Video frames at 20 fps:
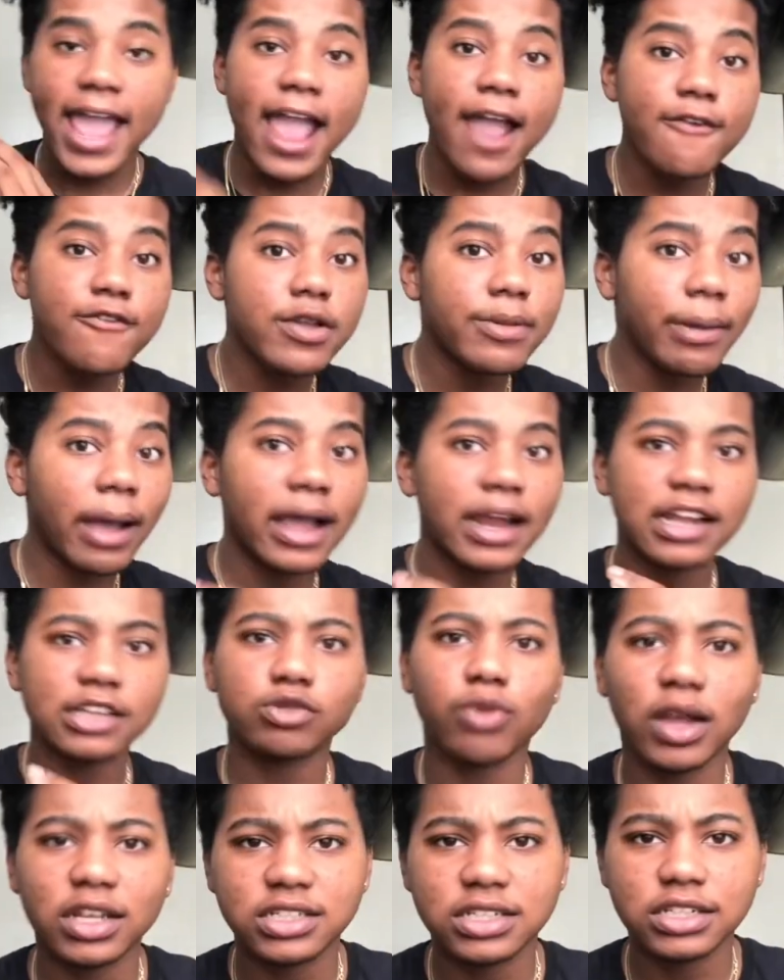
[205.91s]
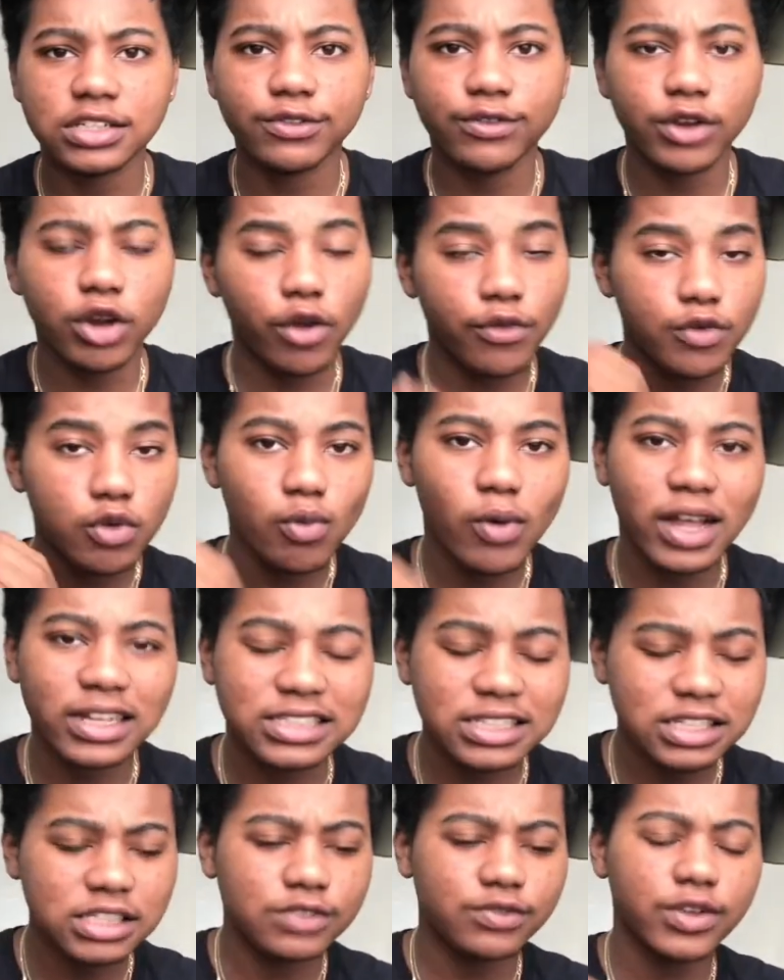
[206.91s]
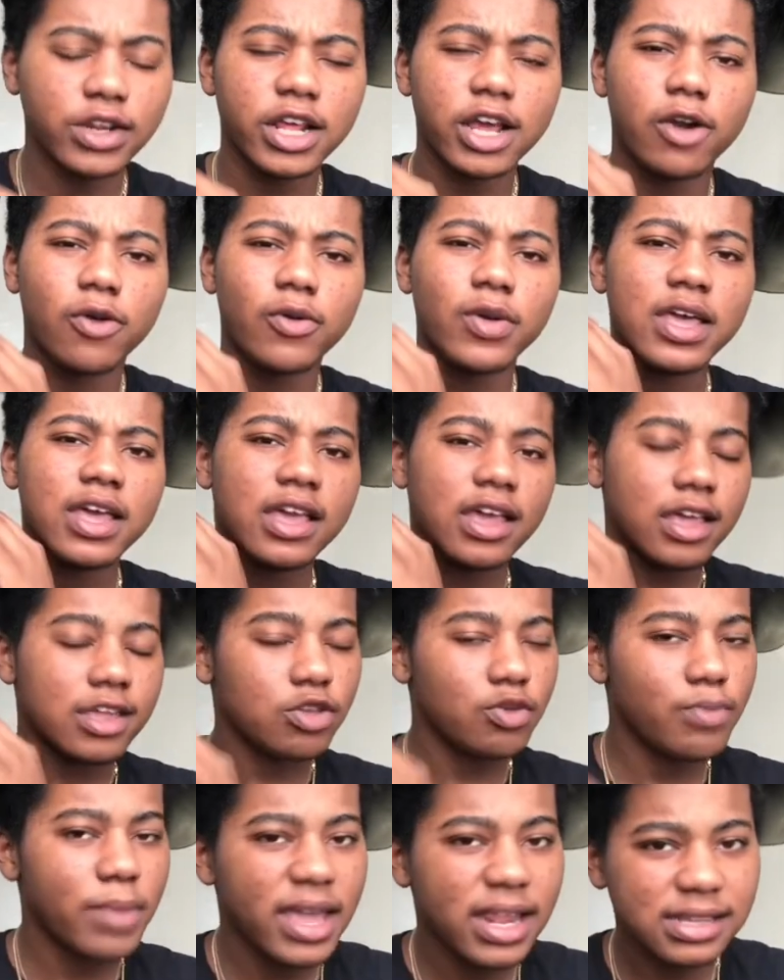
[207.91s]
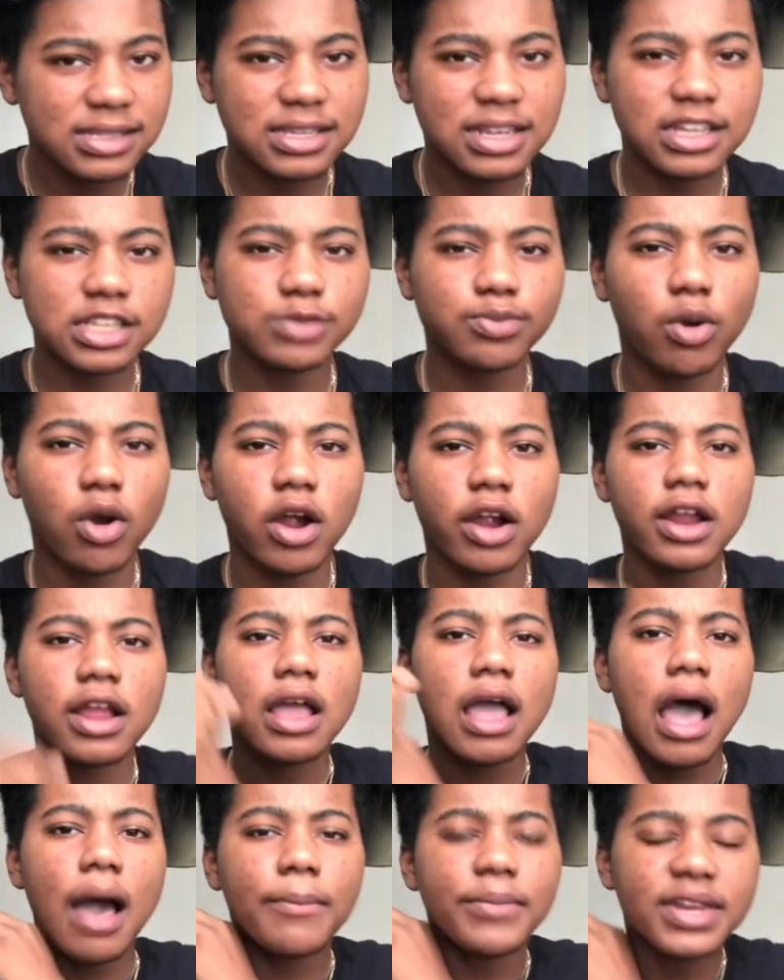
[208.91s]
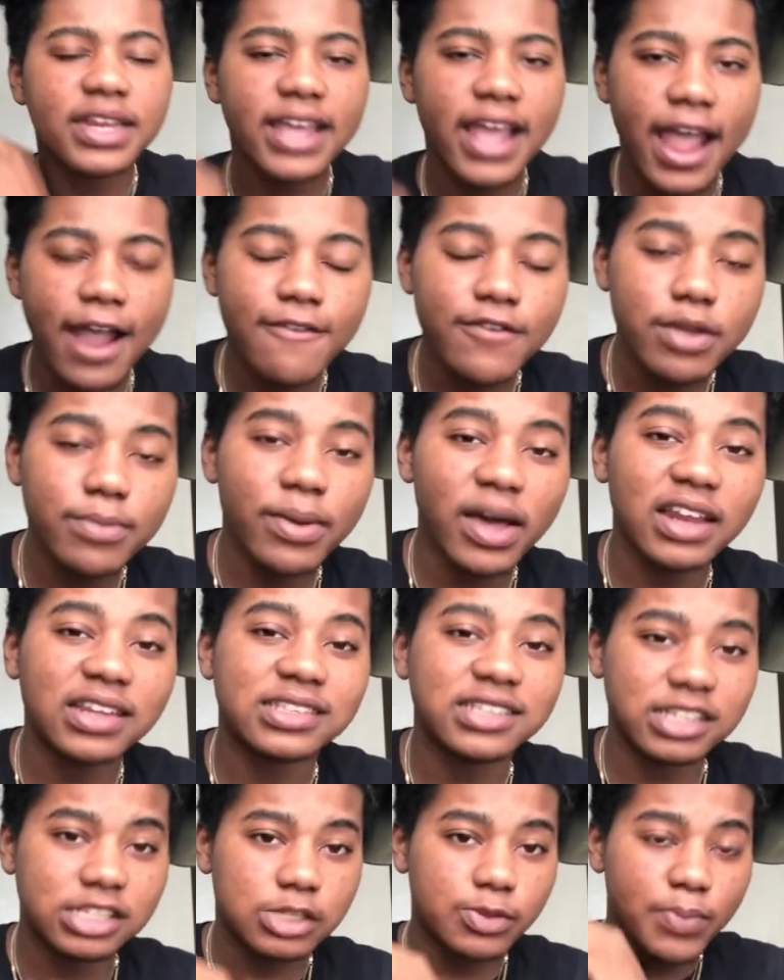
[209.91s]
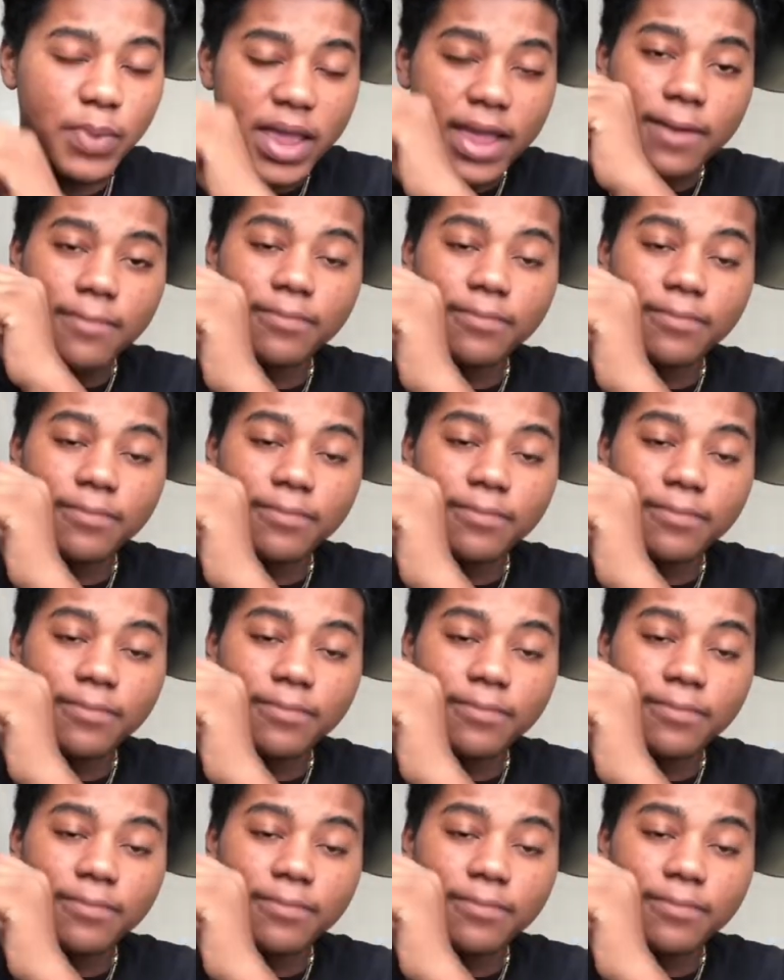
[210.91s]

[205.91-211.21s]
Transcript: everybody that's watching this video, if you're watching this video and you made it to this part, I'm gonna need everybody to spam